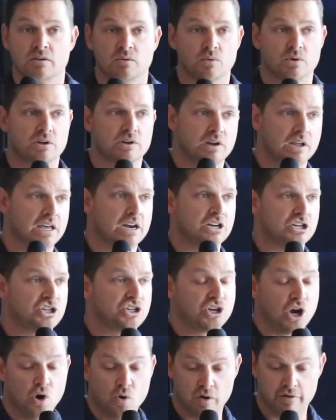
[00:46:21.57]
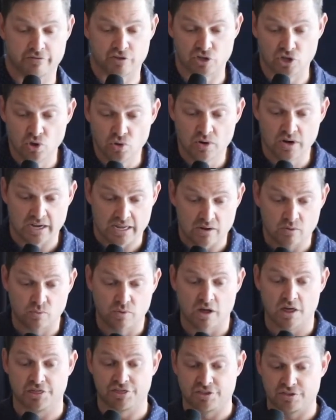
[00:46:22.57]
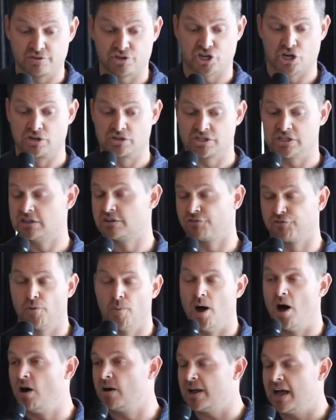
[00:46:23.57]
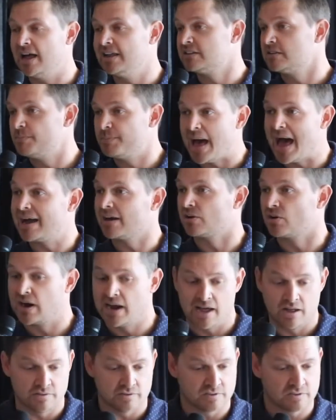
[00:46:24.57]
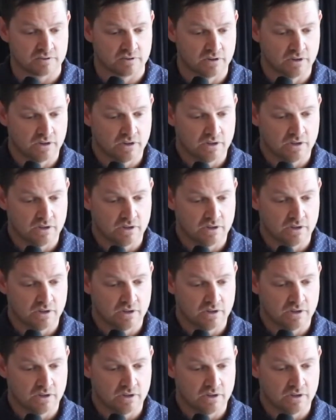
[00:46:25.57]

We're in a show of unity with churches from all kinds of backgrounds